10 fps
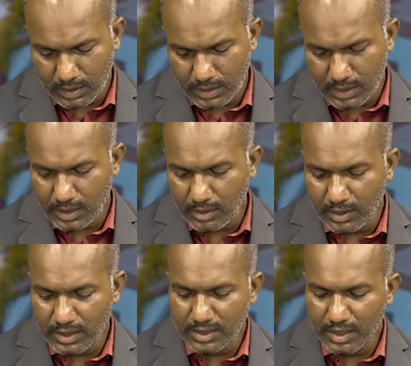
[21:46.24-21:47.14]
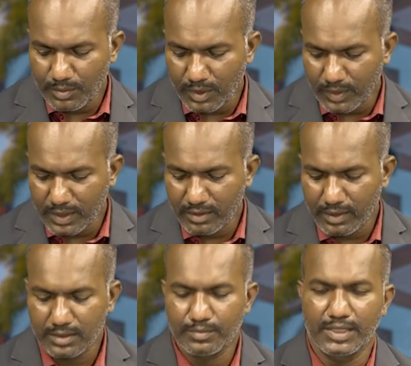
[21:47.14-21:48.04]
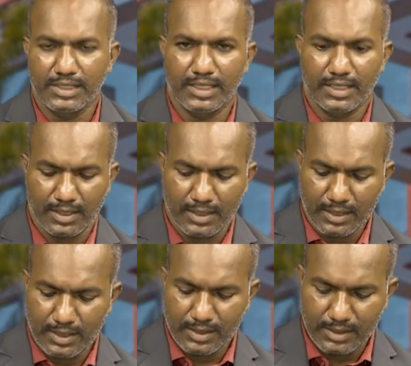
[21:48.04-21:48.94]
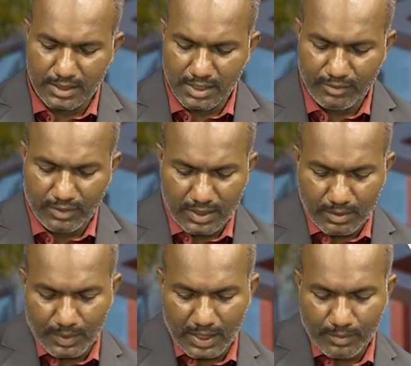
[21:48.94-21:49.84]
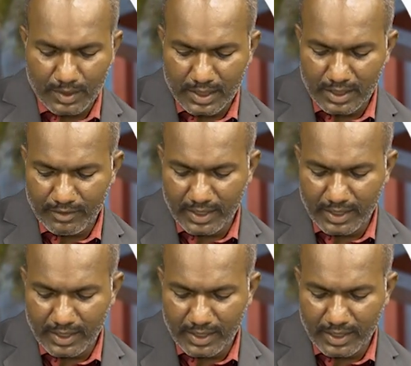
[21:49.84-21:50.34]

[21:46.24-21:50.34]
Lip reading: See, constant power device means here, see, for the primary